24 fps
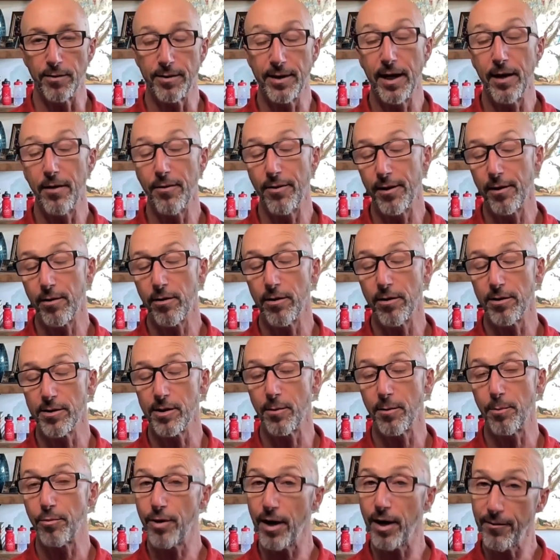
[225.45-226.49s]
Now, there
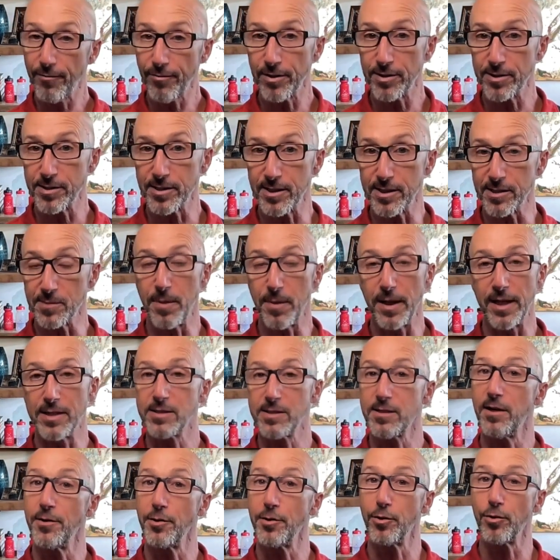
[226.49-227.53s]
are preferences based
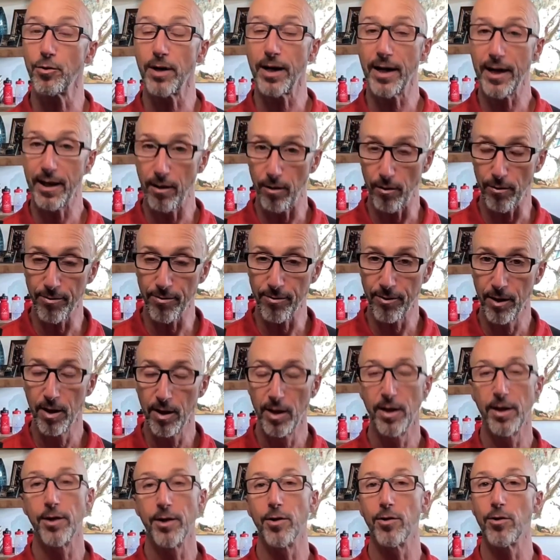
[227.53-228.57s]
on your health,
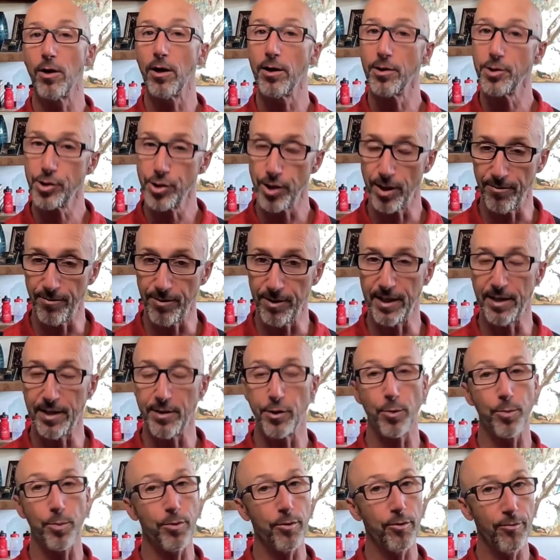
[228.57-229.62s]
your longevity, and
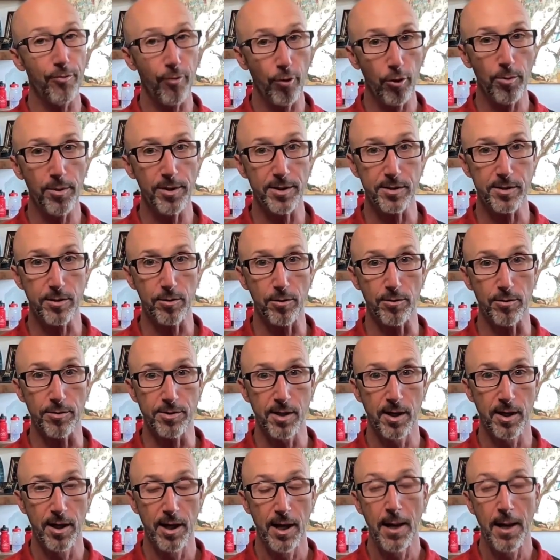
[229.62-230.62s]
your performance goals.